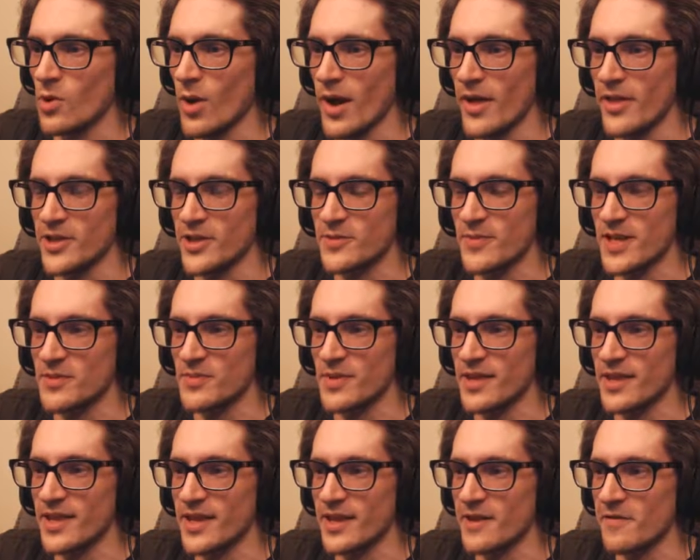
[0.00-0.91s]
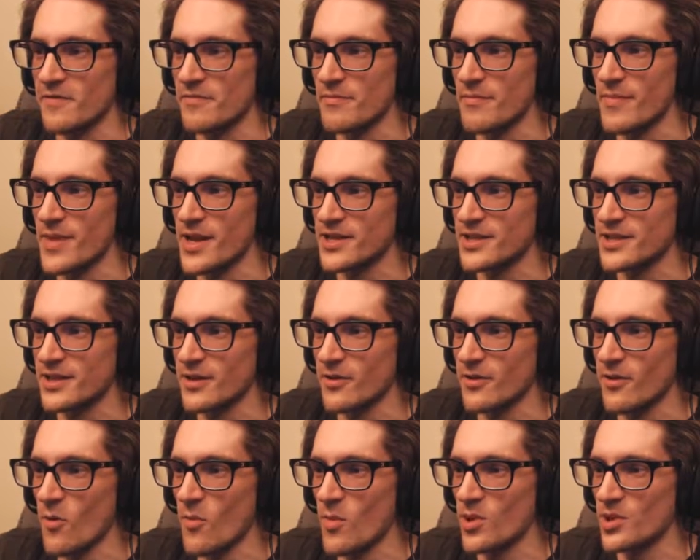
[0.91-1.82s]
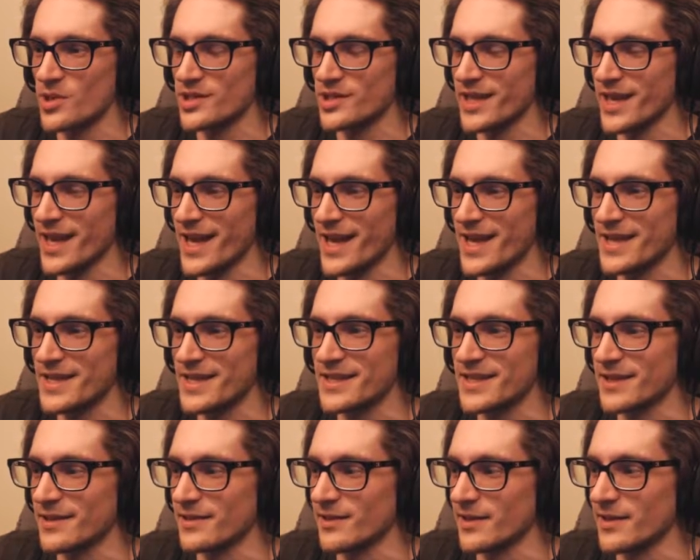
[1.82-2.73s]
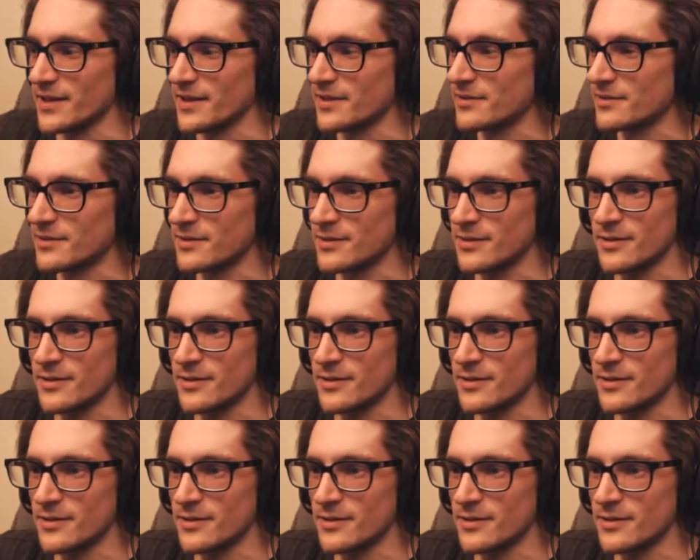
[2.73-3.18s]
Wow, this makes me think of Myst almost instantly.